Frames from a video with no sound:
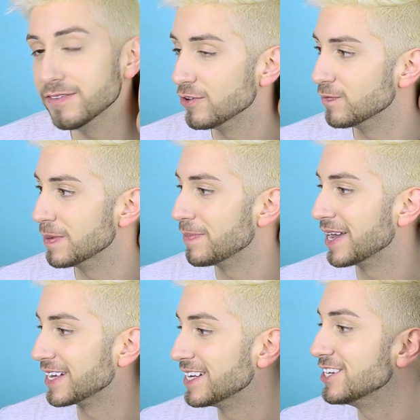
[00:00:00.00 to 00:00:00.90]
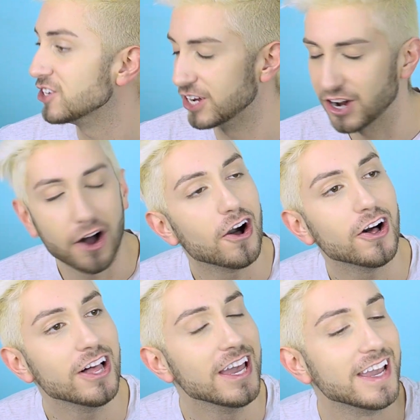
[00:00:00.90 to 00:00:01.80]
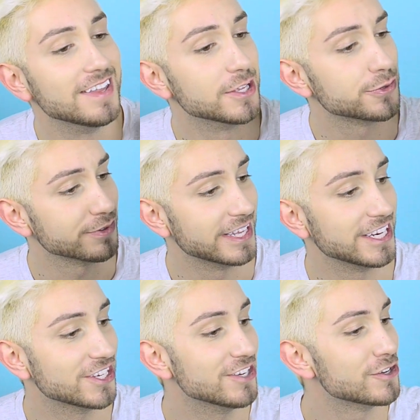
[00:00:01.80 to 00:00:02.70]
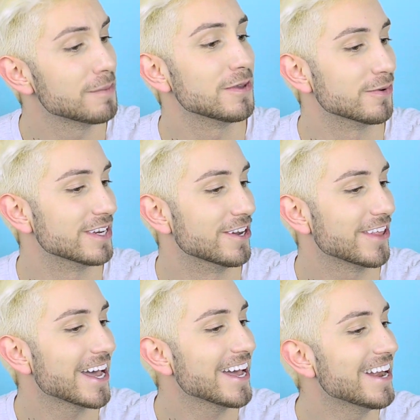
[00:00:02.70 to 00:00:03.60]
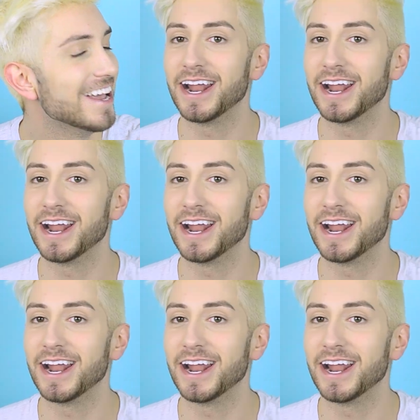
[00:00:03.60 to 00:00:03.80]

If you've been paying attention at all in this relationship, you would know that.